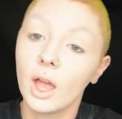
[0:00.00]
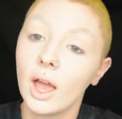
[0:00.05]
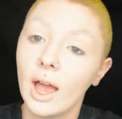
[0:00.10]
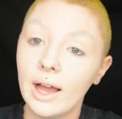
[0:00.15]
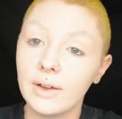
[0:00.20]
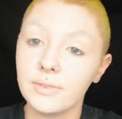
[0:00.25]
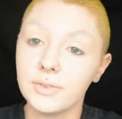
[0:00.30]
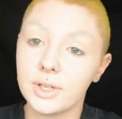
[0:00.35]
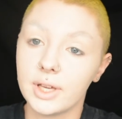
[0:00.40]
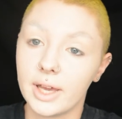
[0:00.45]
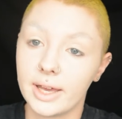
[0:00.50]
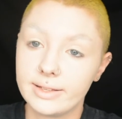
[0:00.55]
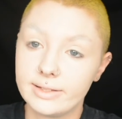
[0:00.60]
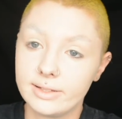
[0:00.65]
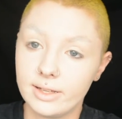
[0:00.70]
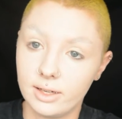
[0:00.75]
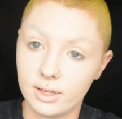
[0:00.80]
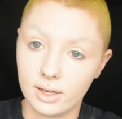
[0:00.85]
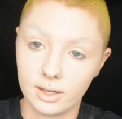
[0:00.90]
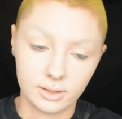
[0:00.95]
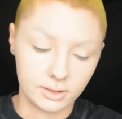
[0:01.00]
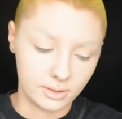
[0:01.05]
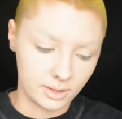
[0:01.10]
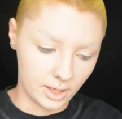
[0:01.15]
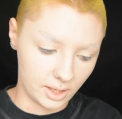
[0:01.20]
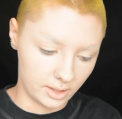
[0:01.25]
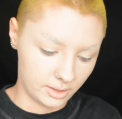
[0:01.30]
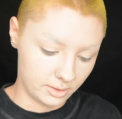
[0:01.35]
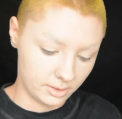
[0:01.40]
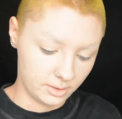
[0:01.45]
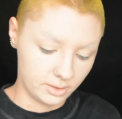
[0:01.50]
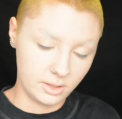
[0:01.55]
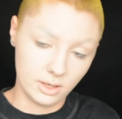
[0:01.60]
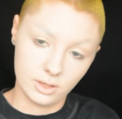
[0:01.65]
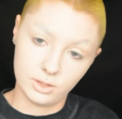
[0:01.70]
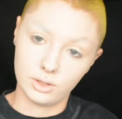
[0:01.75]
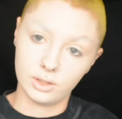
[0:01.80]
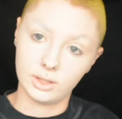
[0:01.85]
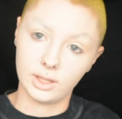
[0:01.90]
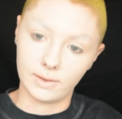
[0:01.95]
Have you guys seen Us yet?
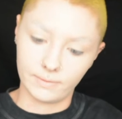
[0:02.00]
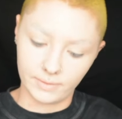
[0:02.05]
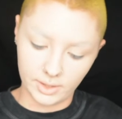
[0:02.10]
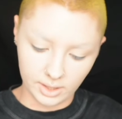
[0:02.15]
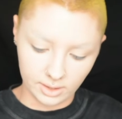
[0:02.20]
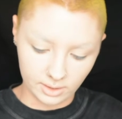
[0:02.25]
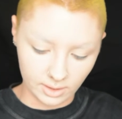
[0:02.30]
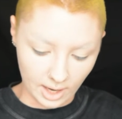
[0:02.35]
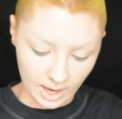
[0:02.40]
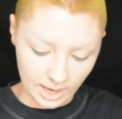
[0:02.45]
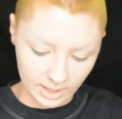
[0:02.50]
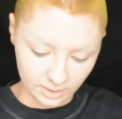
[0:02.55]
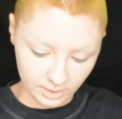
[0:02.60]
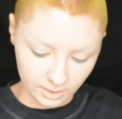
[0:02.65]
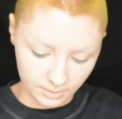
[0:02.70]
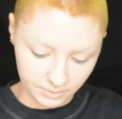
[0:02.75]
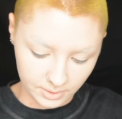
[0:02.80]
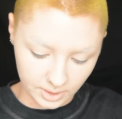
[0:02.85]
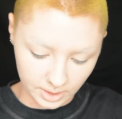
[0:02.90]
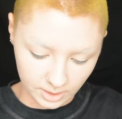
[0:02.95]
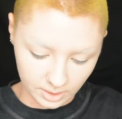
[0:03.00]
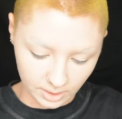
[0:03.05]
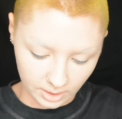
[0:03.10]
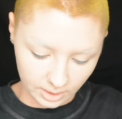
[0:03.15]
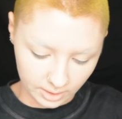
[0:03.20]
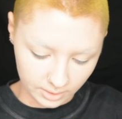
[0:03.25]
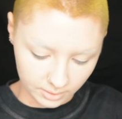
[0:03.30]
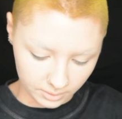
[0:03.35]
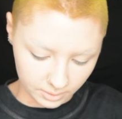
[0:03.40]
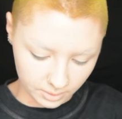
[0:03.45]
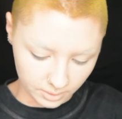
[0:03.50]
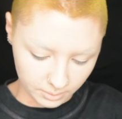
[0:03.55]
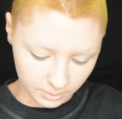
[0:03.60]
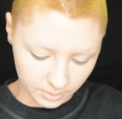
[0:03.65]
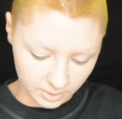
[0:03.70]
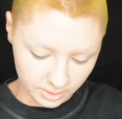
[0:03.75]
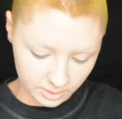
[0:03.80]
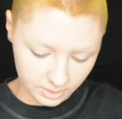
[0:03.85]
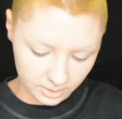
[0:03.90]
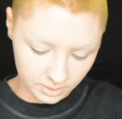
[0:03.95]
Did you love it? I loved it. I thought it
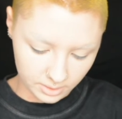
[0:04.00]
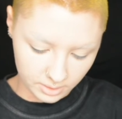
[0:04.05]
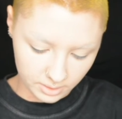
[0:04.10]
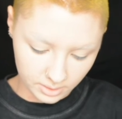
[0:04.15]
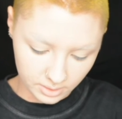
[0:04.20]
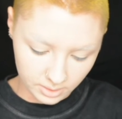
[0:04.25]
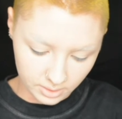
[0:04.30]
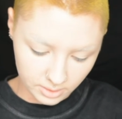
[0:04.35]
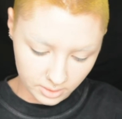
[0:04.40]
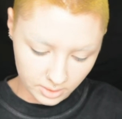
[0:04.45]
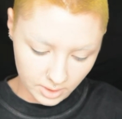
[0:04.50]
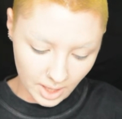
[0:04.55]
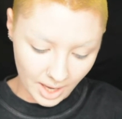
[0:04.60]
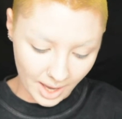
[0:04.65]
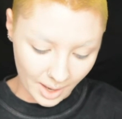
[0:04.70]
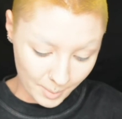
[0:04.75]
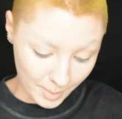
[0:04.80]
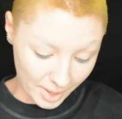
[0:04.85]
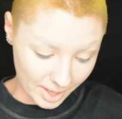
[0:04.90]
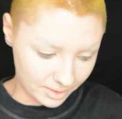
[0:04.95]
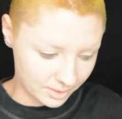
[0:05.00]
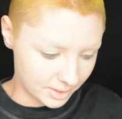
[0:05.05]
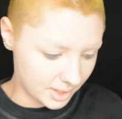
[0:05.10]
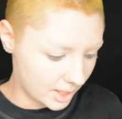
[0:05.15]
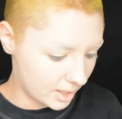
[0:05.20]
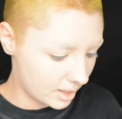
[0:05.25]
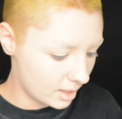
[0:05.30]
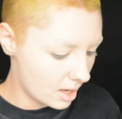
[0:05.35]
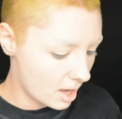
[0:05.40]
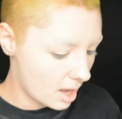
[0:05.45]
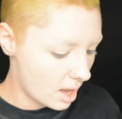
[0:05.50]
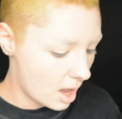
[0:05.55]
was amazing.